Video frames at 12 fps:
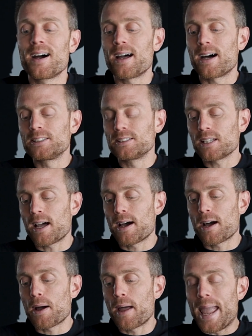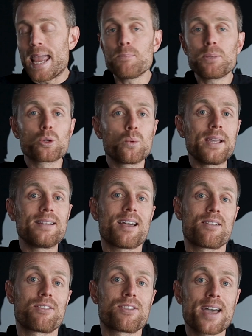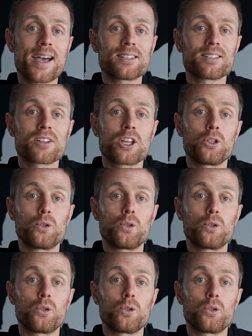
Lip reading: And in between that,